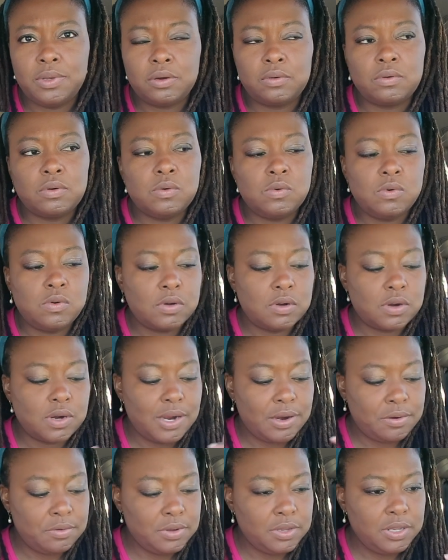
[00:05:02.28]
mineral water.
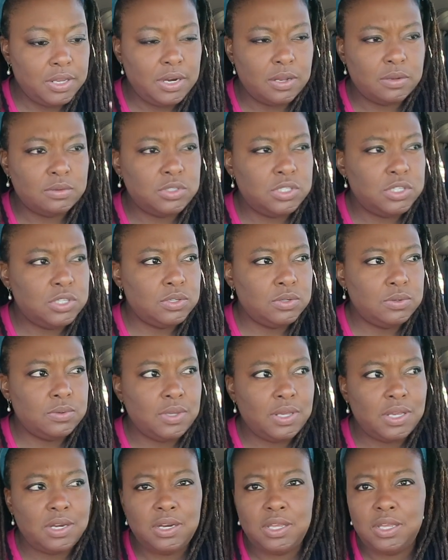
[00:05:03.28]
I really don't do
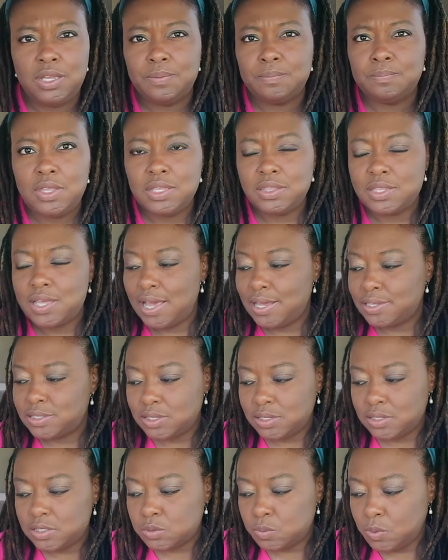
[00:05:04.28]
anything that has
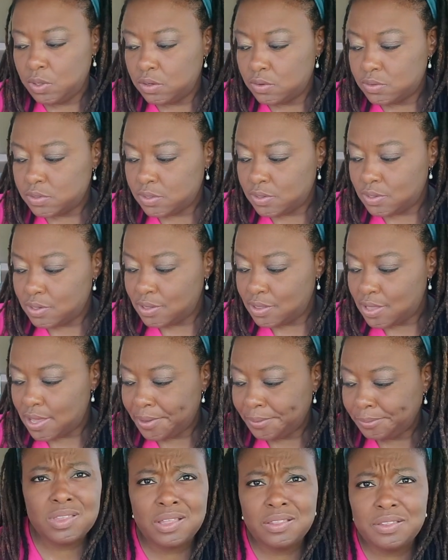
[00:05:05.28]
like sweeteners or any of
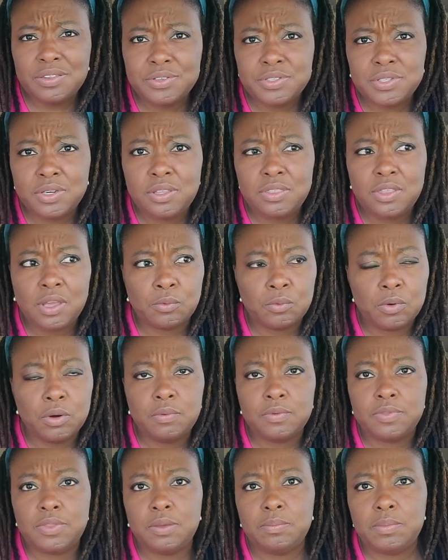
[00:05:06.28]
that. Not that there's anything
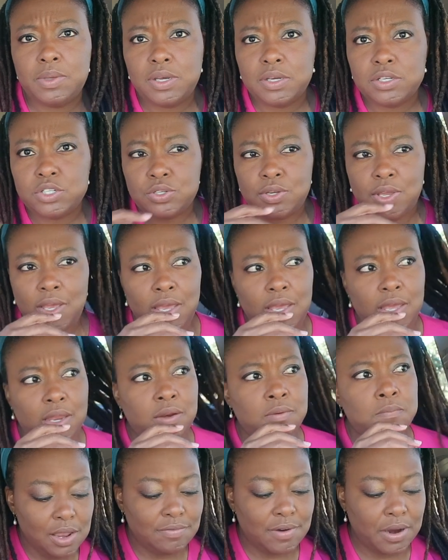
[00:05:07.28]
wrong with it because you
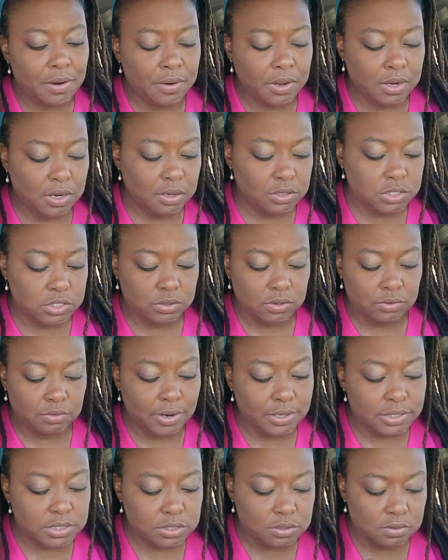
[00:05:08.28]
can. If I were gonna go to a
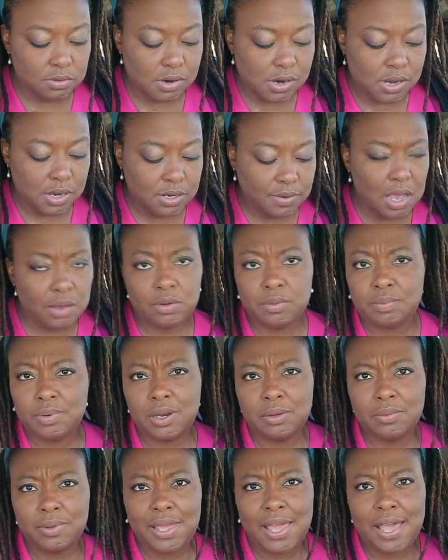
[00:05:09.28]
restaurant, I would
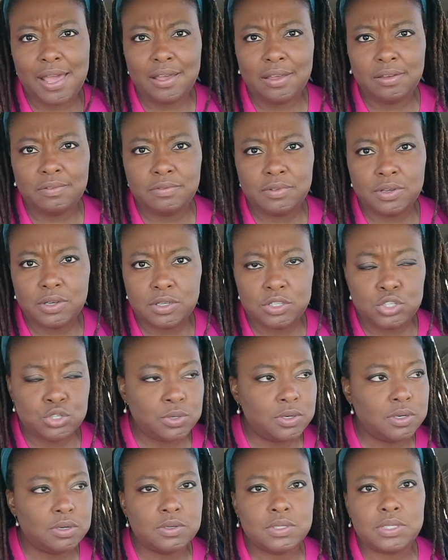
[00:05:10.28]
probably have a
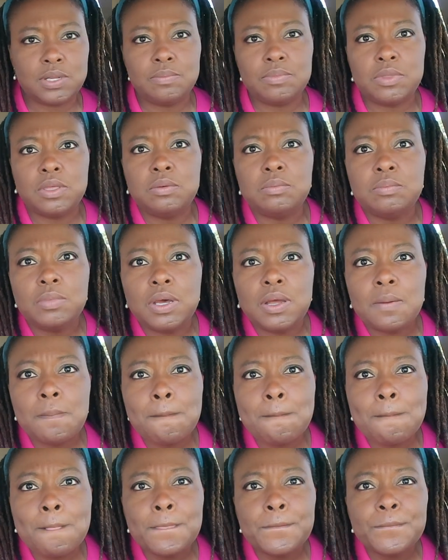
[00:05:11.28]
drink or something, but
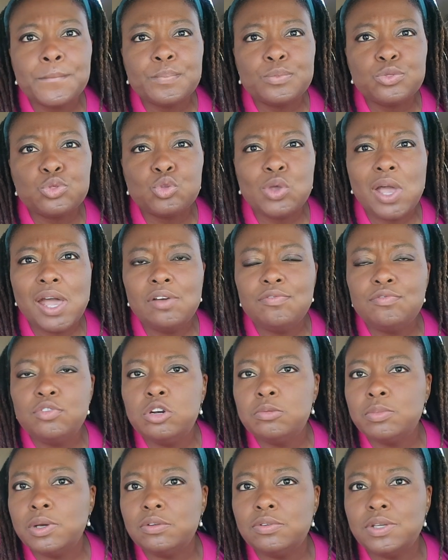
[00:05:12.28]
do I have
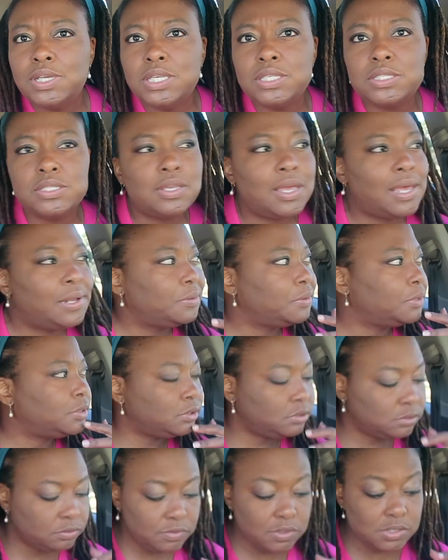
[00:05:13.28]
food in my face? I don't
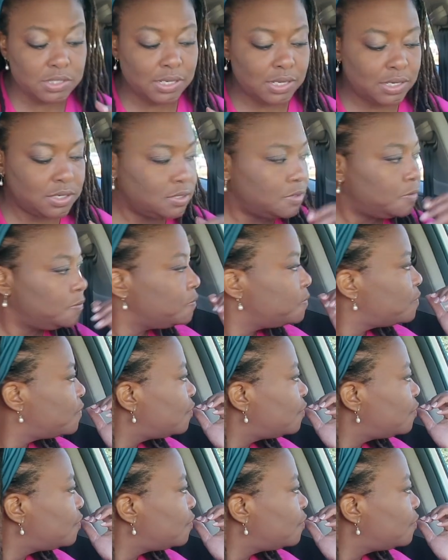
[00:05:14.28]
know. Feels like I do.